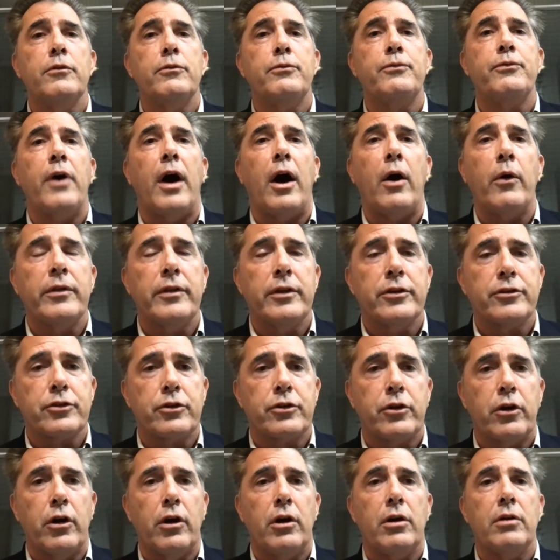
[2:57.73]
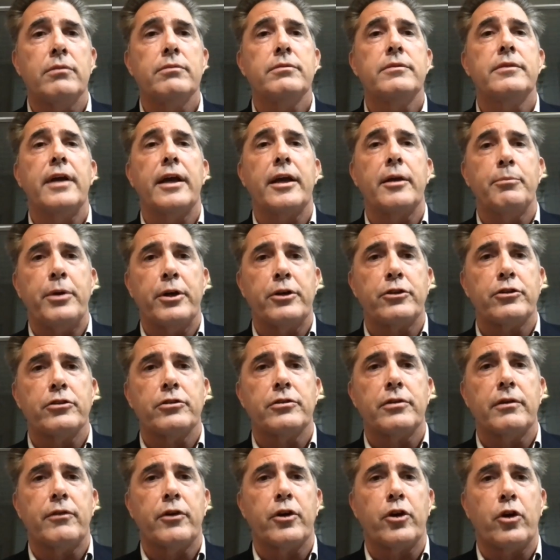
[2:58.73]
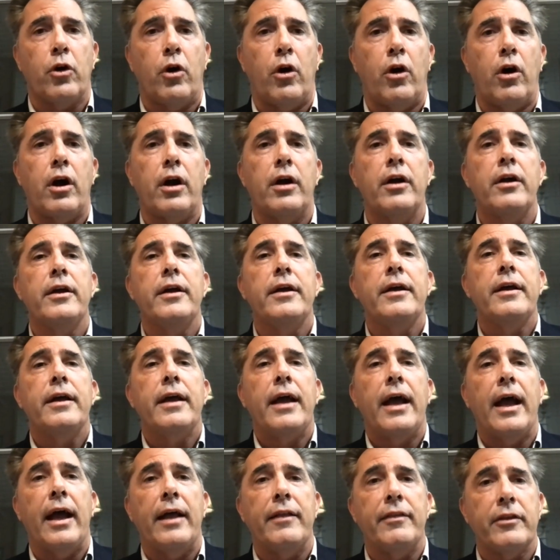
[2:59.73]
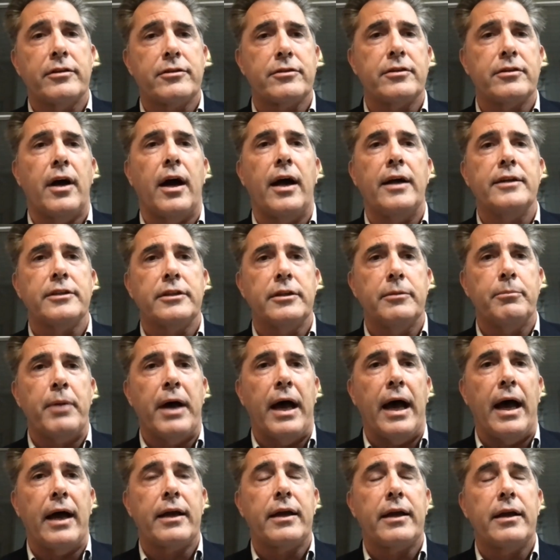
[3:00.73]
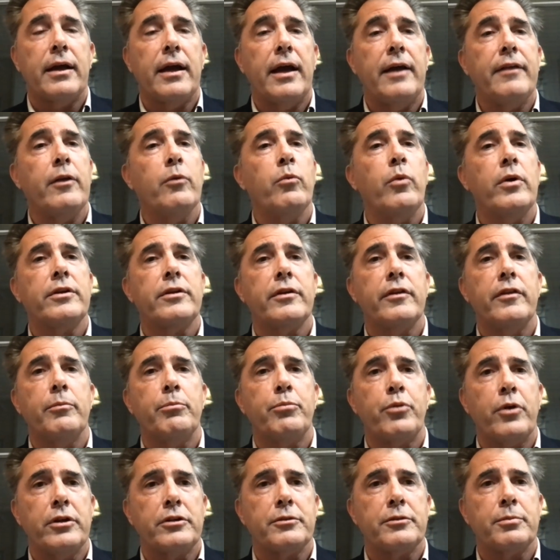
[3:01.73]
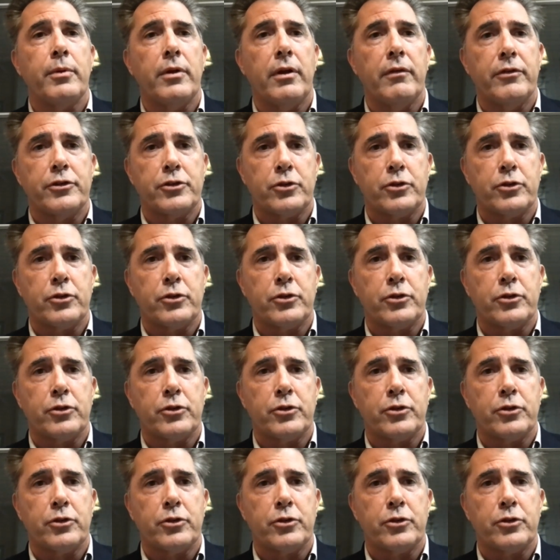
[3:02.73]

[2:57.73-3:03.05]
following this girl, taking pictures of her car and the signs in the back, and then went to the principal of the